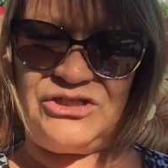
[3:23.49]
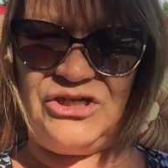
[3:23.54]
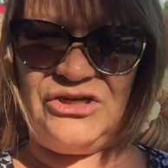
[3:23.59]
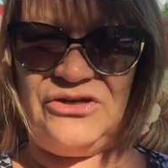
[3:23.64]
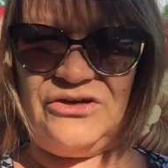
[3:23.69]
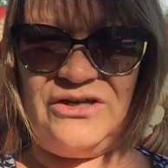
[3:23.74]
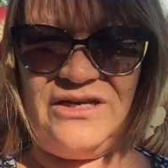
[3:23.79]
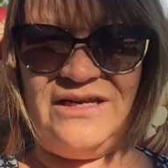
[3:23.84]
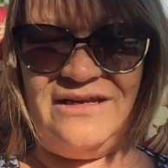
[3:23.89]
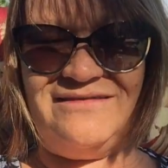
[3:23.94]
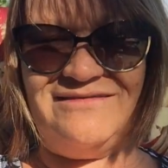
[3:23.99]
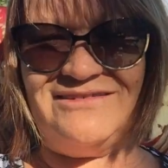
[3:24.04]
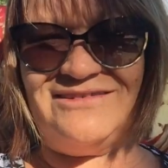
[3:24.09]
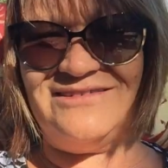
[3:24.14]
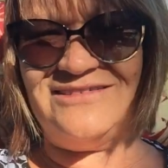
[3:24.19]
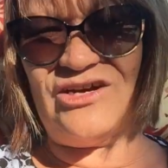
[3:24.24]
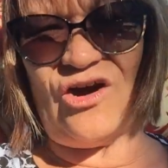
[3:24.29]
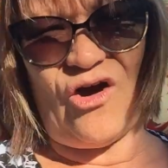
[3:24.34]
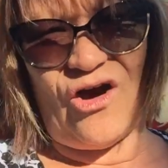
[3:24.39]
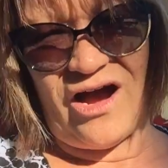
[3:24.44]
She couldn't
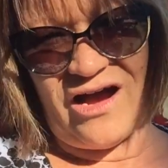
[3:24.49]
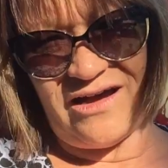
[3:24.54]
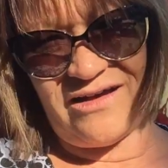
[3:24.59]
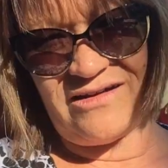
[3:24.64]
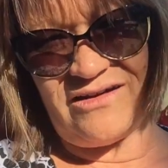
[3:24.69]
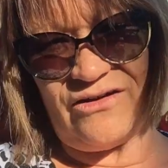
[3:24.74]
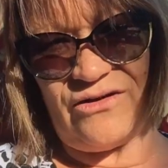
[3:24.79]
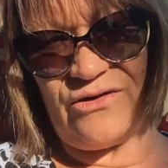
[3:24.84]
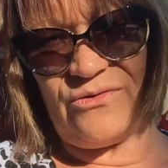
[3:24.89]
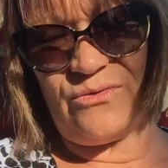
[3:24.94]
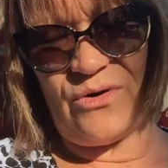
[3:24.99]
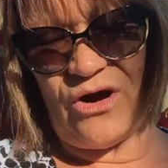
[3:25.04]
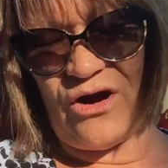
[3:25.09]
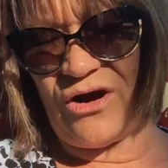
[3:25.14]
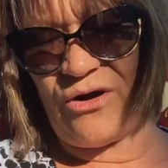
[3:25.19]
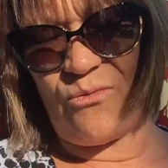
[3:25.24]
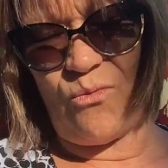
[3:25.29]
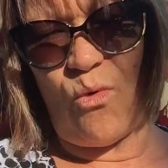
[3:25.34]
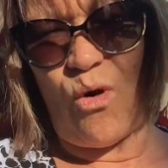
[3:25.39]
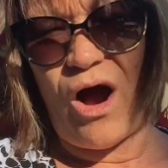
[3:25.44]
talk
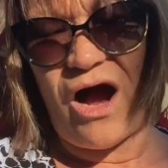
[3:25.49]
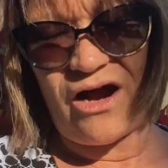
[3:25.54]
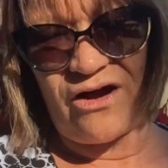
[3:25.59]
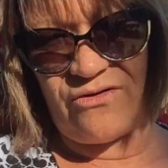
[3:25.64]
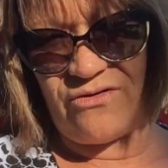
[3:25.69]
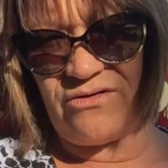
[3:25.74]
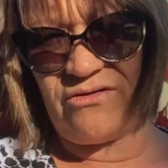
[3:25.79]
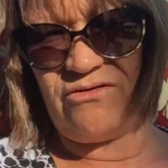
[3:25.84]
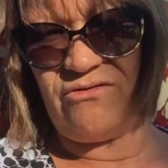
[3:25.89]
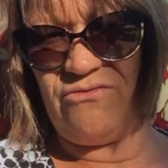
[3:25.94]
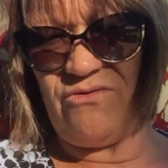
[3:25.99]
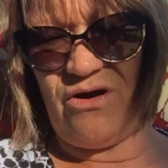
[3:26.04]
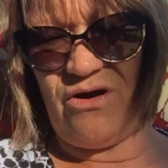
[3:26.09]
or walk